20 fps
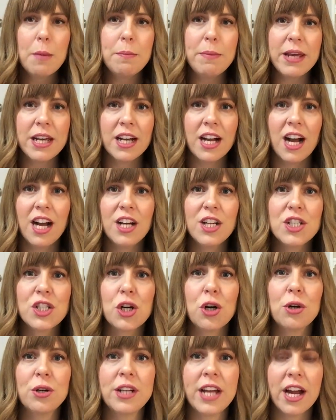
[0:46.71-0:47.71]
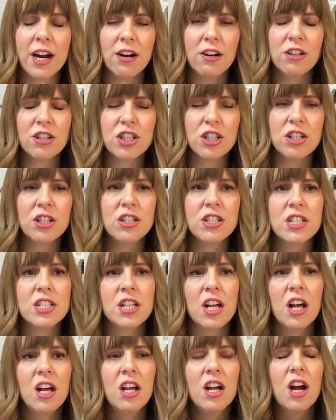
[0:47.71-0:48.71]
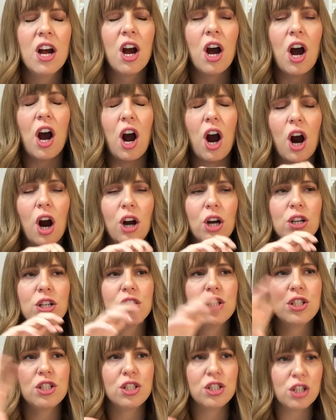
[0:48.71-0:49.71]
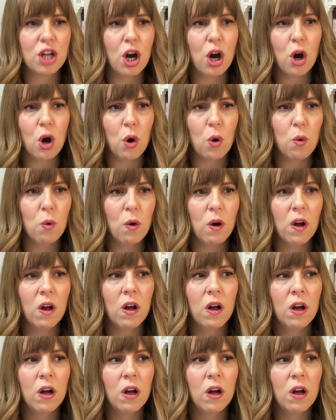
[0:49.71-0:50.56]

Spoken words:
because her characters are so